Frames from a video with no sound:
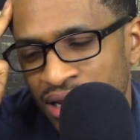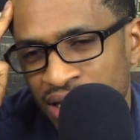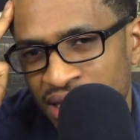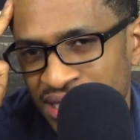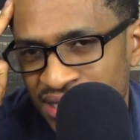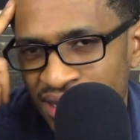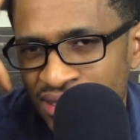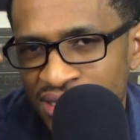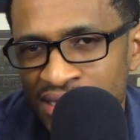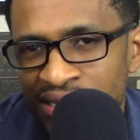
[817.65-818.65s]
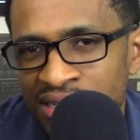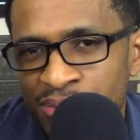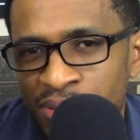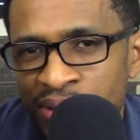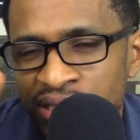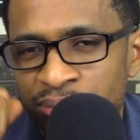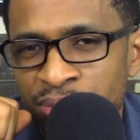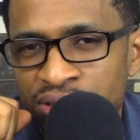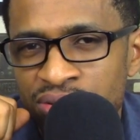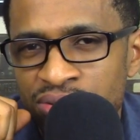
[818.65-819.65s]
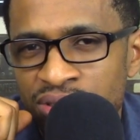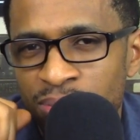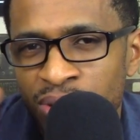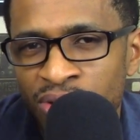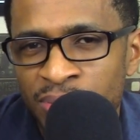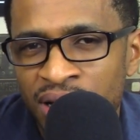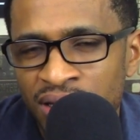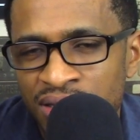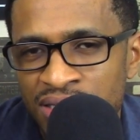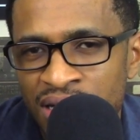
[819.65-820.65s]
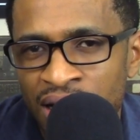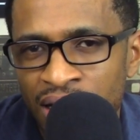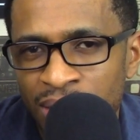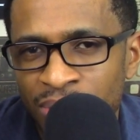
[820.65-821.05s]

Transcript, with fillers: can't y'all just send up a bunch of missiles to blow them out of the sky,